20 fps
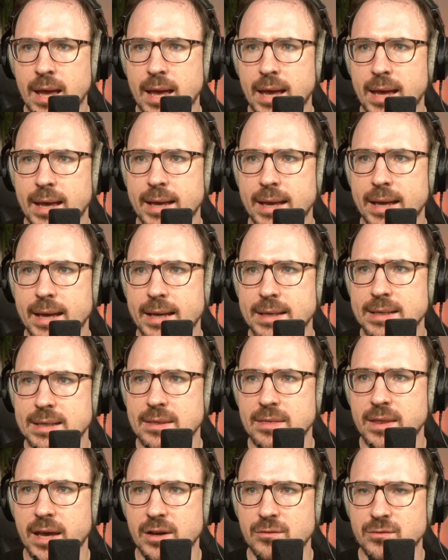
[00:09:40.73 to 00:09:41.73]
And in
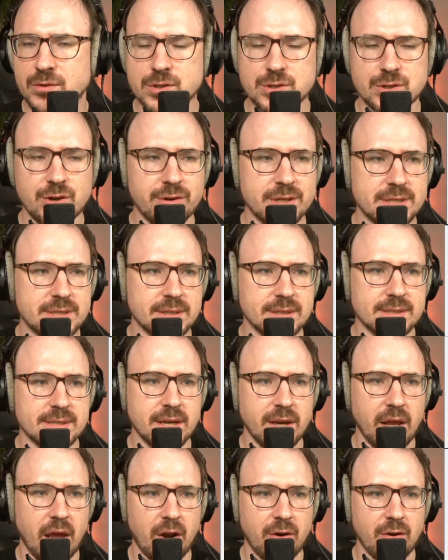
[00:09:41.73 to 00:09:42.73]
that futuristic
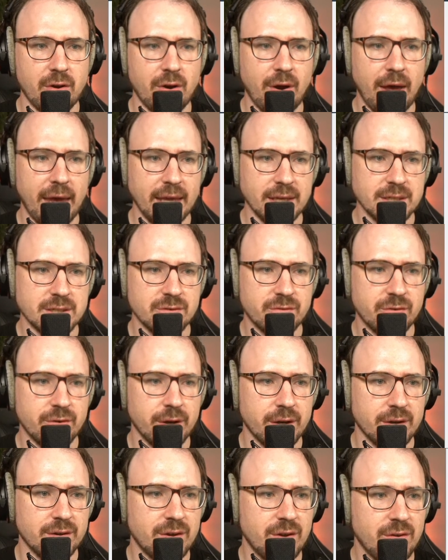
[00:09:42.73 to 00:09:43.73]
scenario, 8
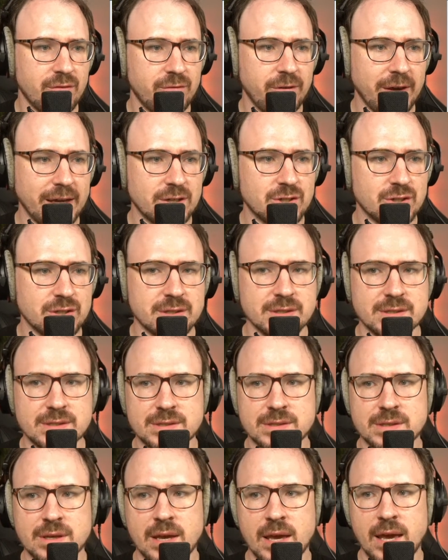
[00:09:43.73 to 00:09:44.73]
different
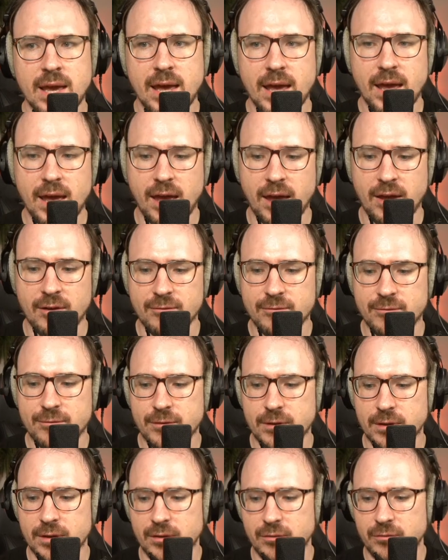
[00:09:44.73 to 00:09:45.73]
factions have
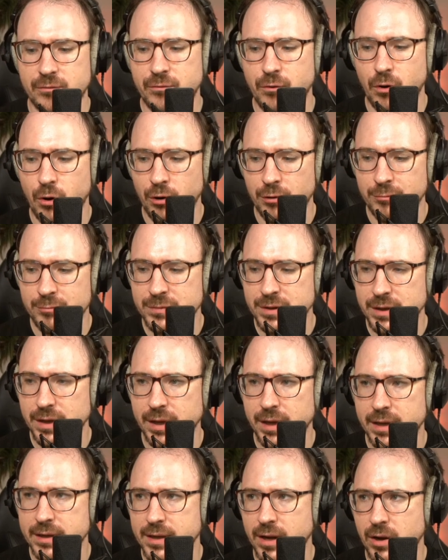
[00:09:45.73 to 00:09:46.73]
formed,
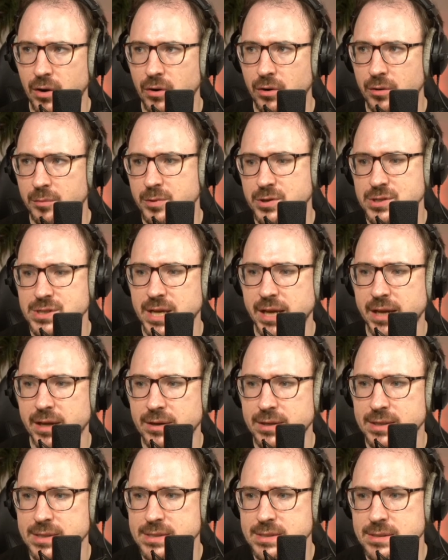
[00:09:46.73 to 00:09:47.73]
and our
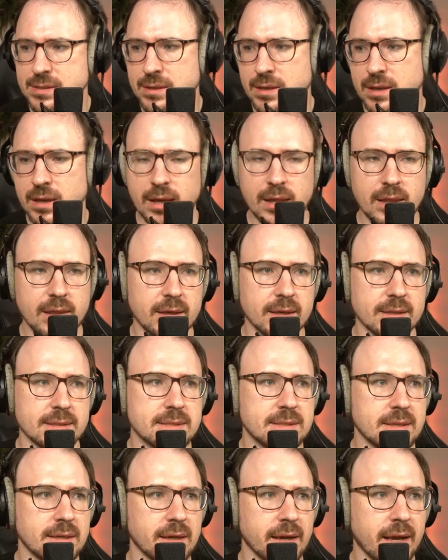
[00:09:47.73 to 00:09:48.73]
protagonist, that's
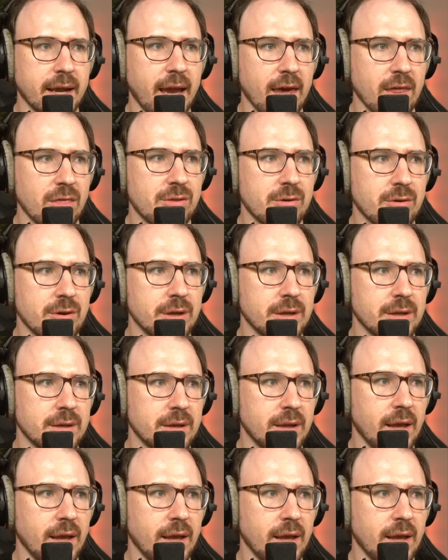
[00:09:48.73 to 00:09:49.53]
Catherine,